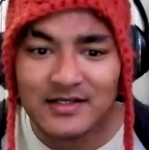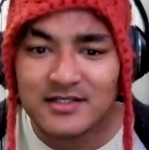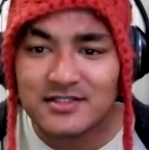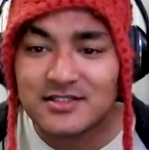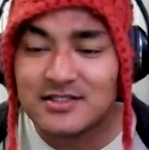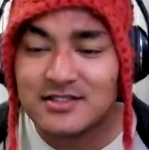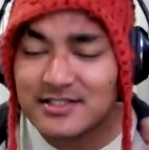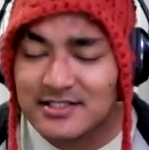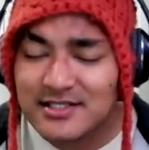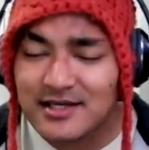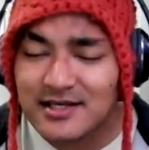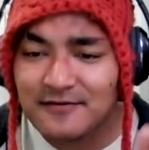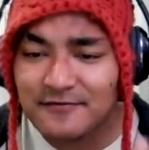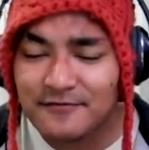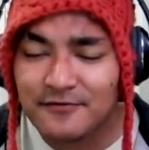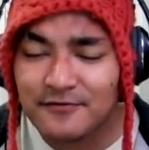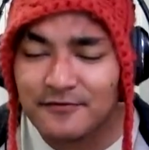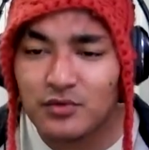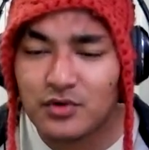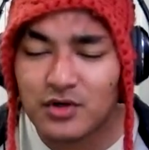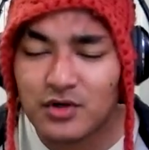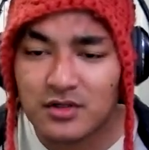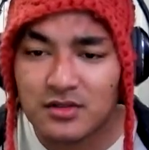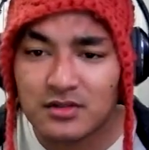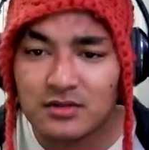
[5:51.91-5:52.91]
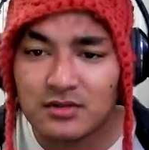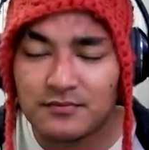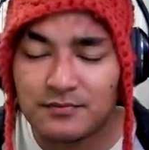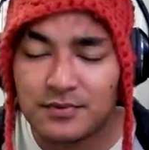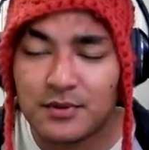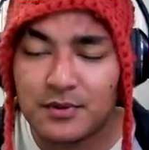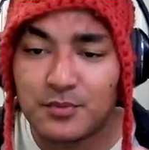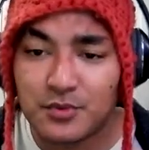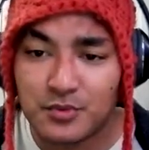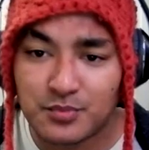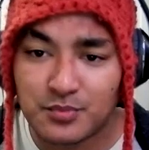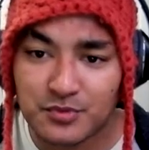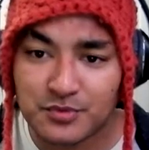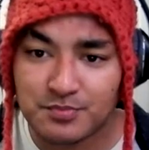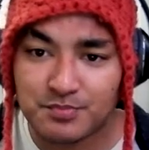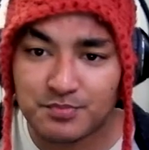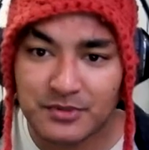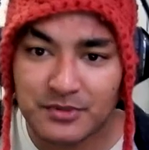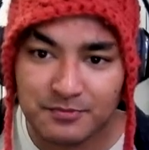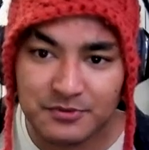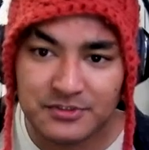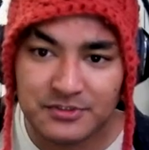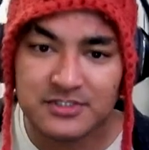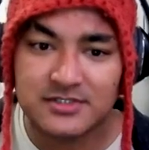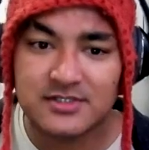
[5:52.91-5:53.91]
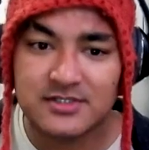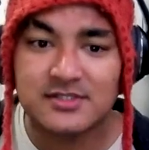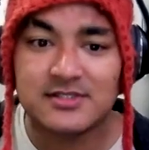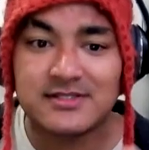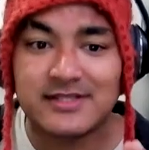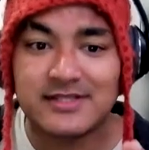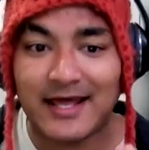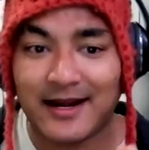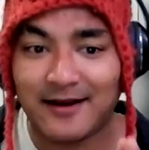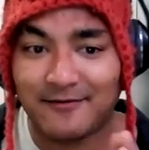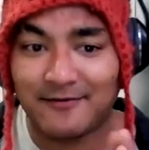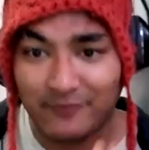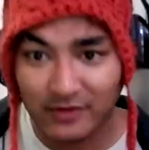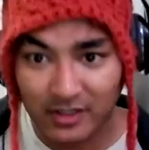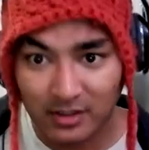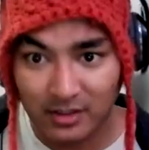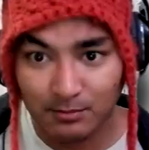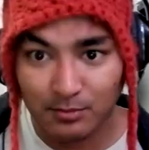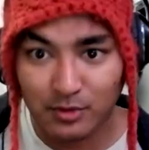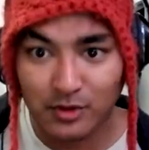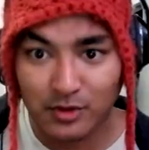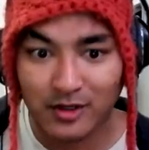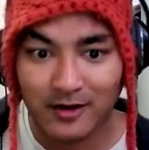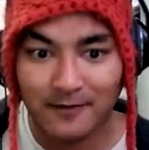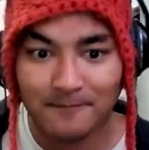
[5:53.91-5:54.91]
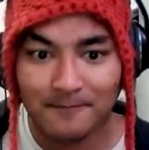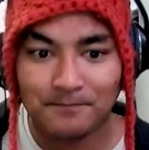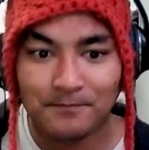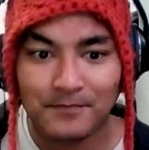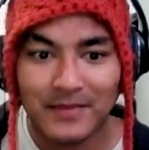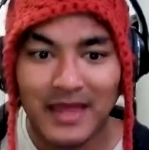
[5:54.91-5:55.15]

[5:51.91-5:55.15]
So these are a few prepositions that are very important.